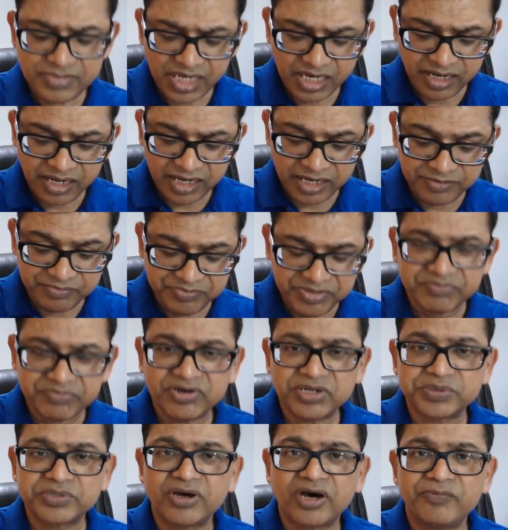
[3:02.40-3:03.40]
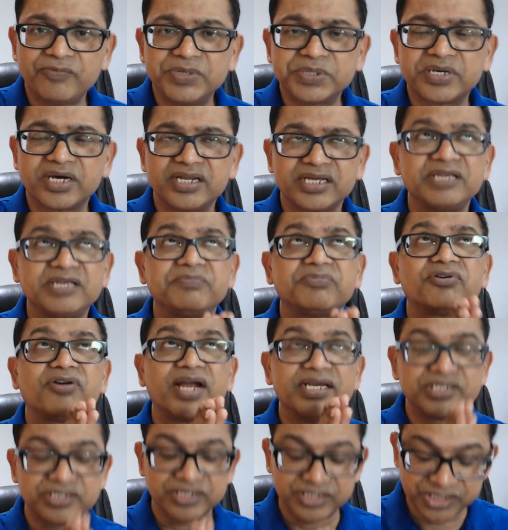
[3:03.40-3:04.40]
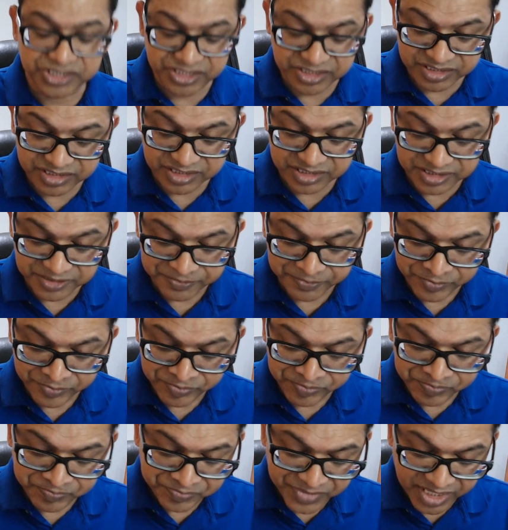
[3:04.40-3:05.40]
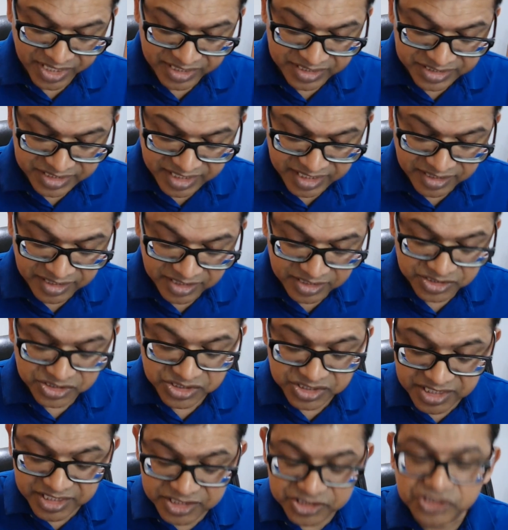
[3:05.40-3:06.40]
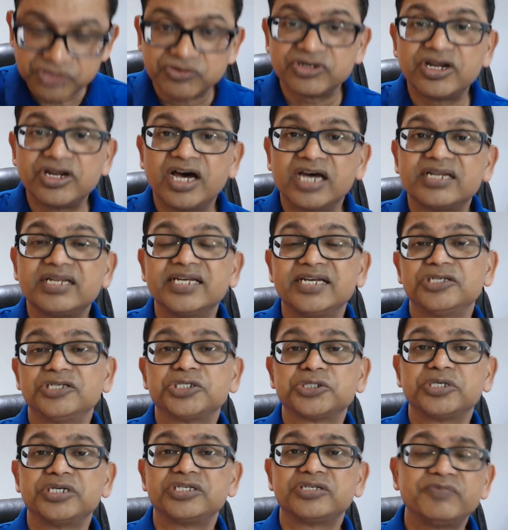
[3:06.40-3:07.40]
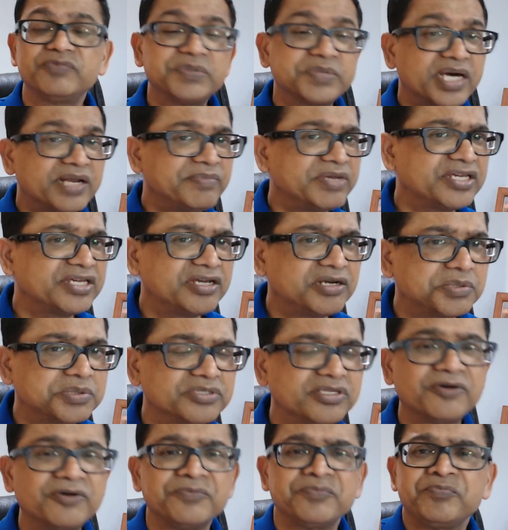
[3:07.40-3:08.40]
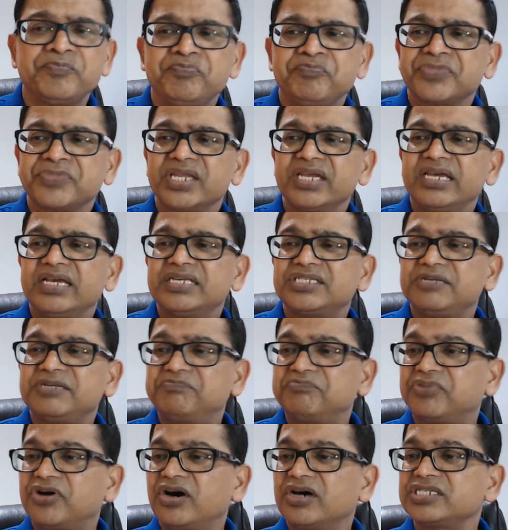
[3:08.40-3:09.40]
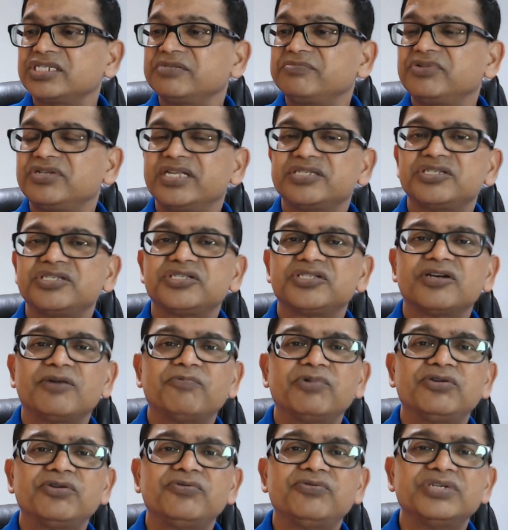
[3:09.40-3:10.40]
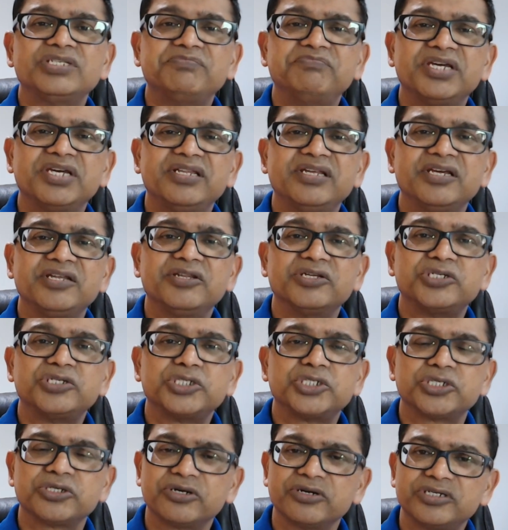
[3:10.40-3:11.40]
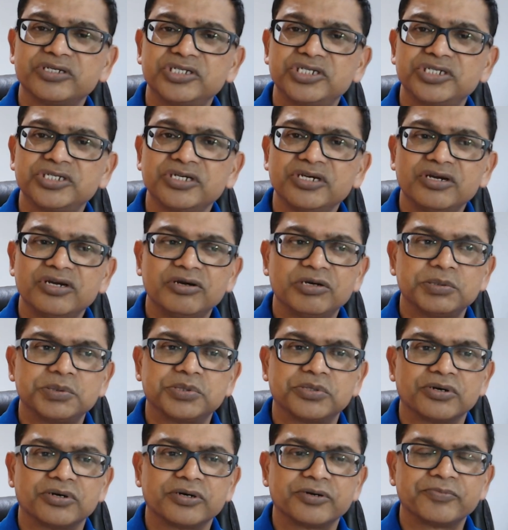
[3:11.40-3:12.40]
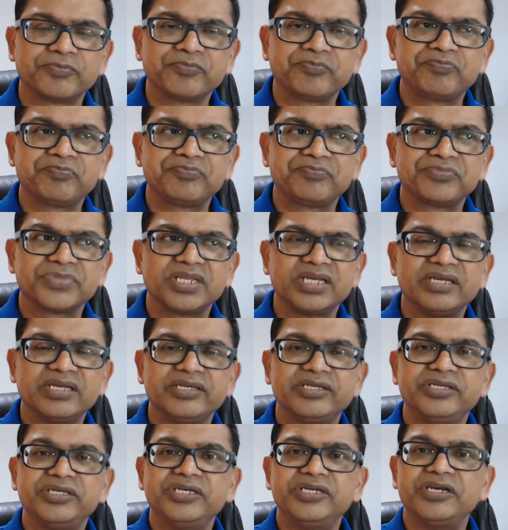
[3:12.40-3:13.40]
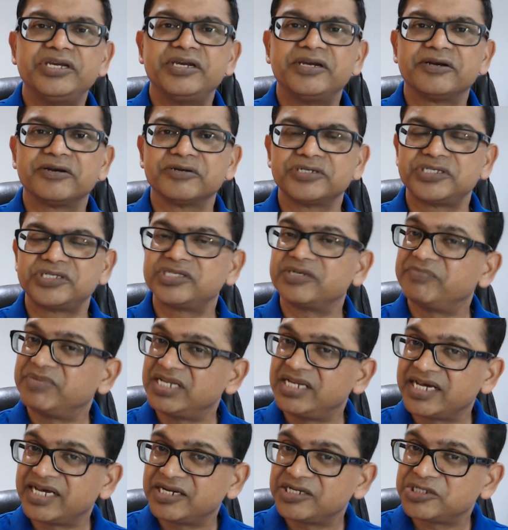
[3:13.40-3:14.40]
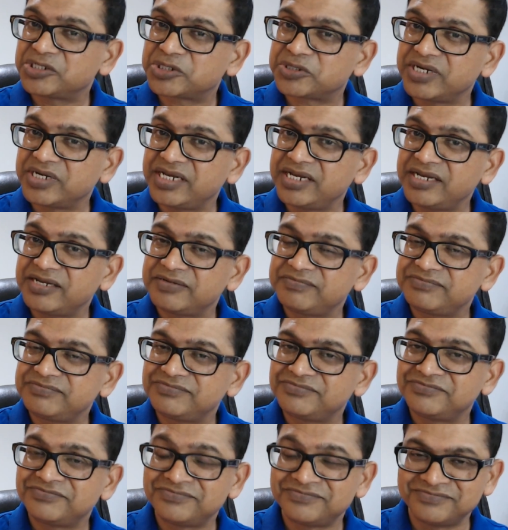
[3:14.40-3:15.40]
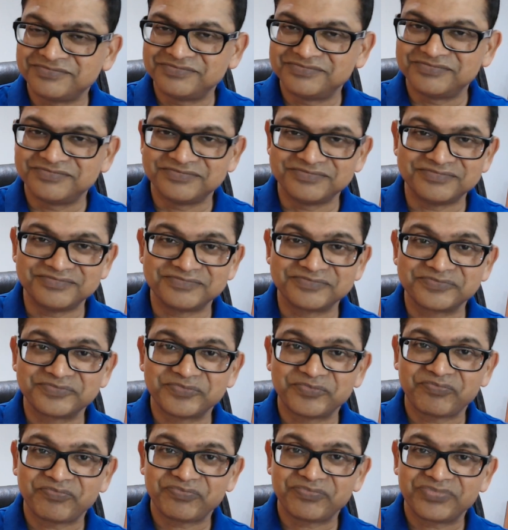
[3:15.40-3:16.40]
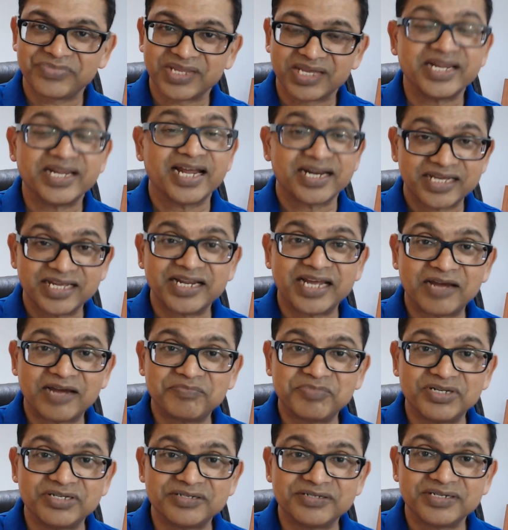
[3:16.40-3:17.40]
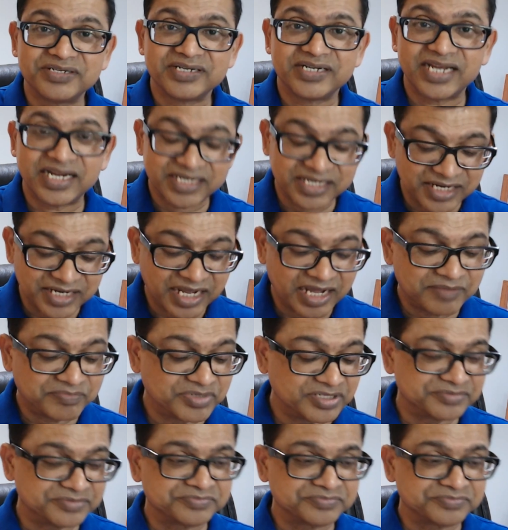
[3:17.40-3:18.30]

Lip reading: And people of God, we've got to keep our eyes on Jesus. He said, see that you are not led astray. So we've got to be careful. Now, is it possible that someone who has been in the church for years to be led astray? That can happen. That can happen.